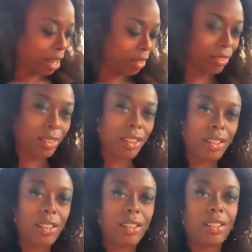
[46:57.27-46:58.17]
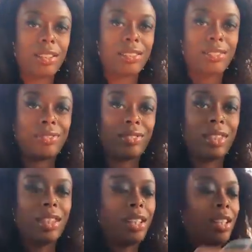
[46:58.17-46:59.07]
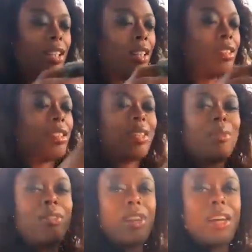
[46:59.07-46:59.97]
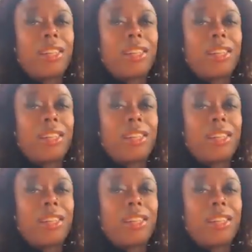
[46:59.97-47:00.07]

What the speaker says: is actually our denim